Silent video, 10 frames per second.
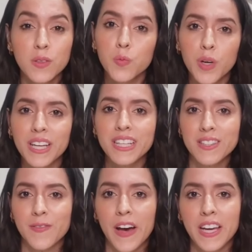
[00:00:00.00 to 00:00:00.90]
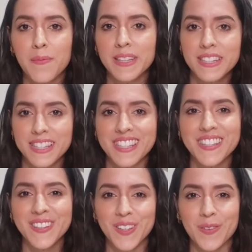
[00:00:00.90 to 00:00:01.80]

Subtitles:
what is vitamin C good